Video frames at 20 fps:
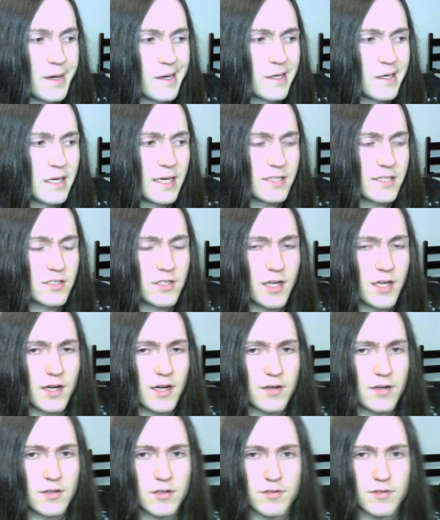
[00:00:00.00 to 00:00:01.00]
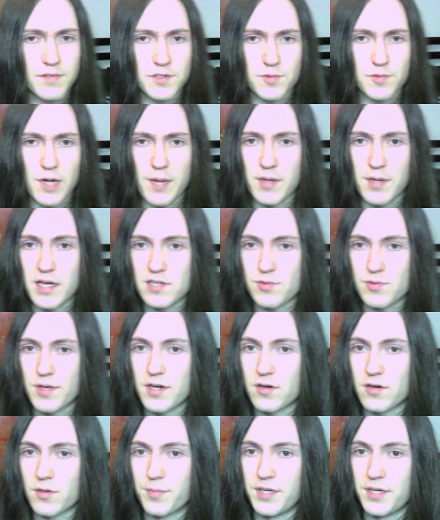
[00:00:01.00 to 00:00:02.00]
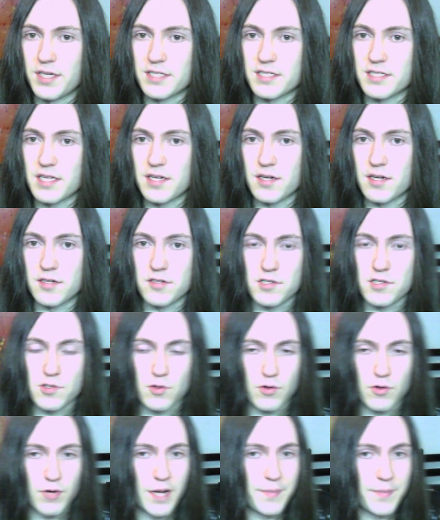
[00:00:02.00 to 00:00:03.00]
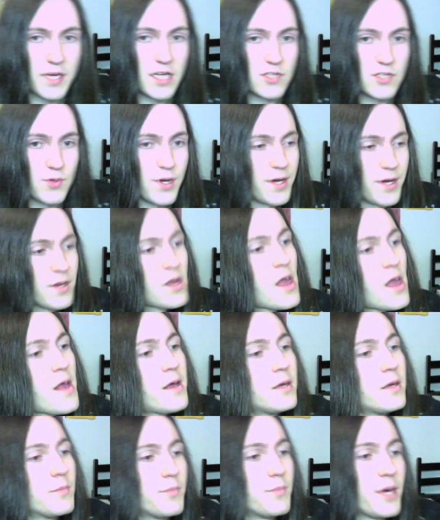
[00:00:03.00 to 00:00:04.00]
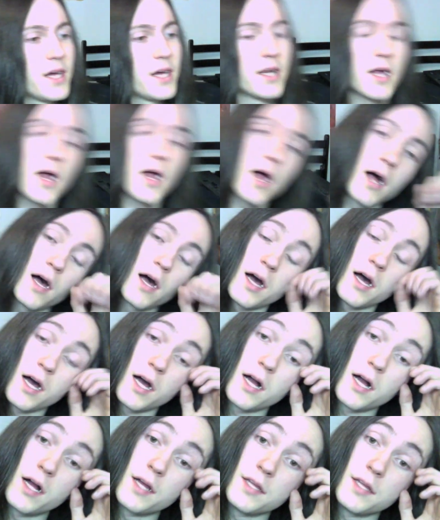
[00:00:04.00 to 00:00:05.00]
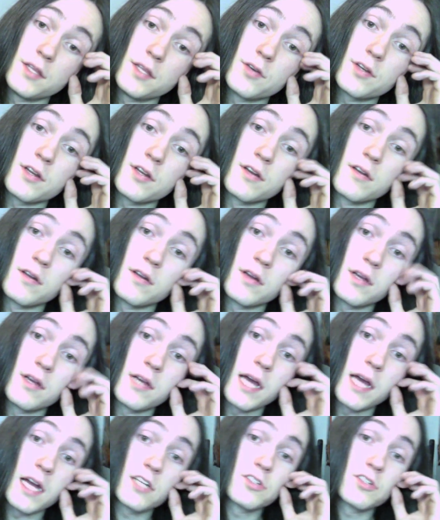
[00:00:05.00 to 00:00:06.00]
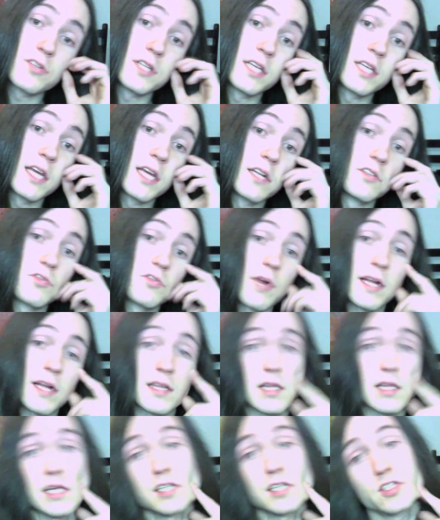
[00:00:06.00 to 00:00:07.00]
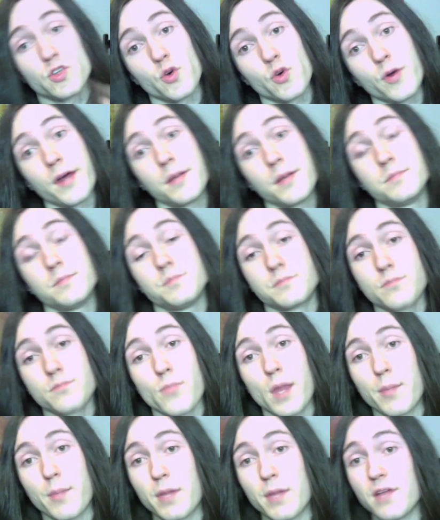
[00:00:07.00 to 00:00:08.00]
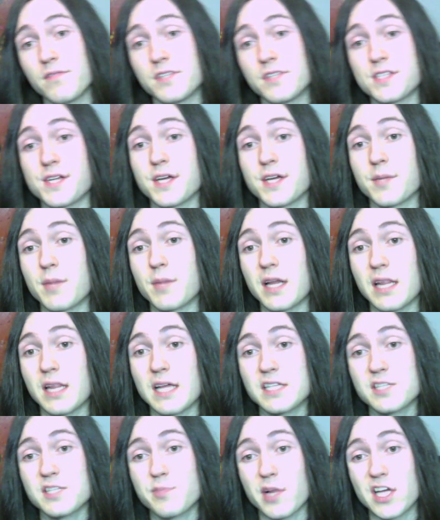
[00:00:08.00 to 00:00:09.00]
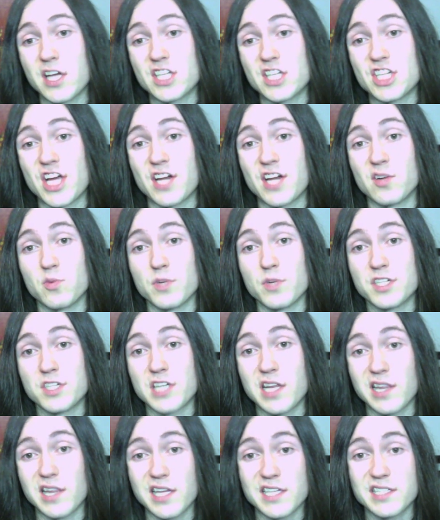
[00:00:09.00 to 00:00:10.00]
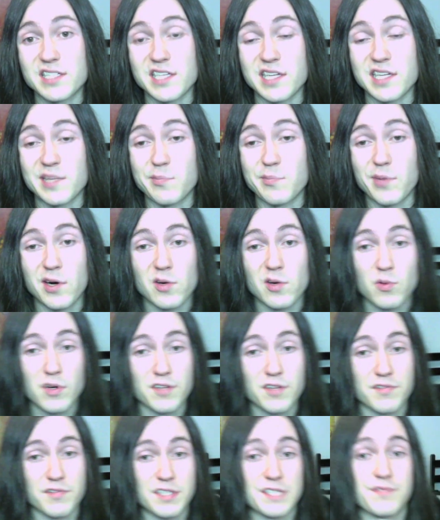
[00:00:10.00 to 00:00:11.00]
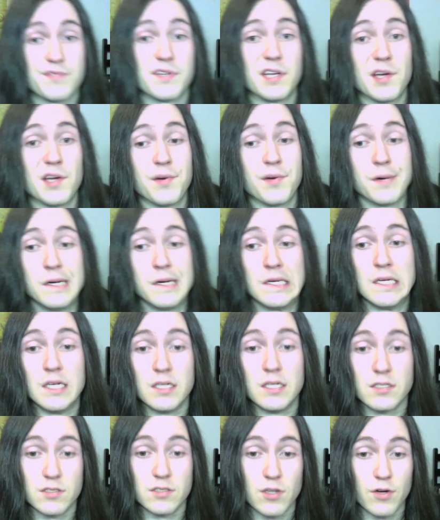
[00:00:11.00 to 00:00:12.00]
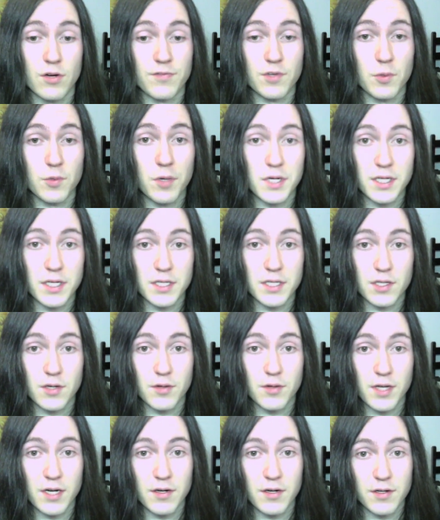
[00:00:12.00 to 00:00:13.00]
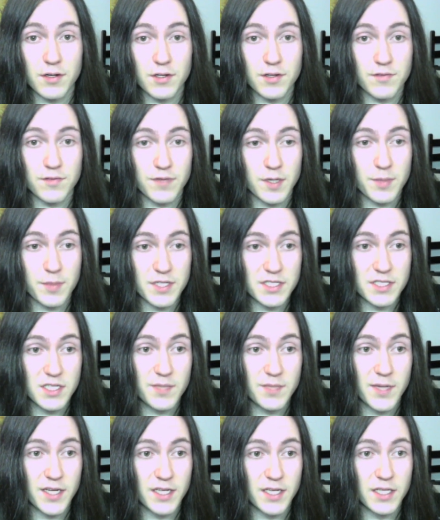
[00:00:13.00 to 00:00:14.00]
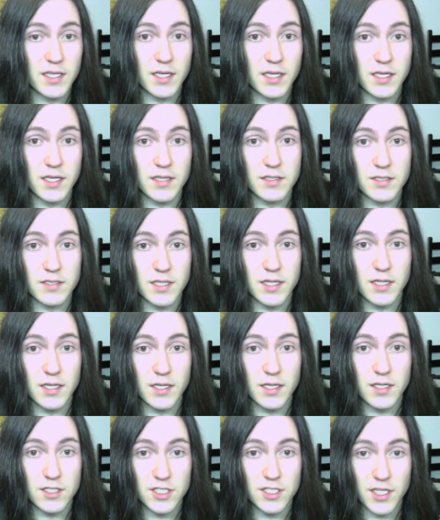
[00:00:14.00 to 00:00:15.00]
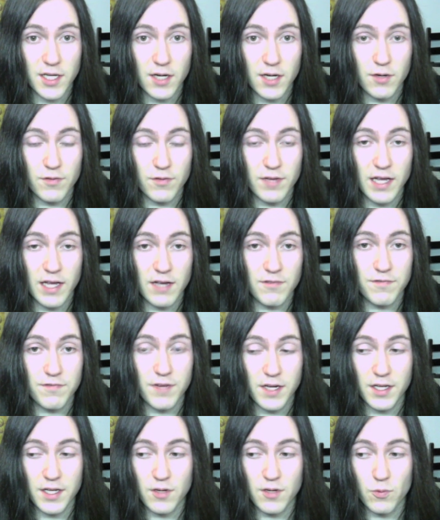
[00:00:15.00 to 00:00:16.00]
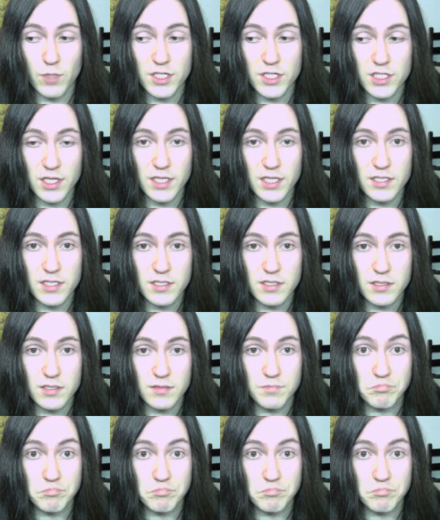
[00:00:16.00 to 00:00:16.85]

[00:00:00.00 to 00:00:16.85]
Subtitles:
actually I don't know if it's Rapidash or PSN underscore Rapidash. But you can actually get a direct link to it by visiting my Let's Play channel, which I linked in part 1 of this video. So if you want to go there and you can find my Steam ID and check out that fucking wish list.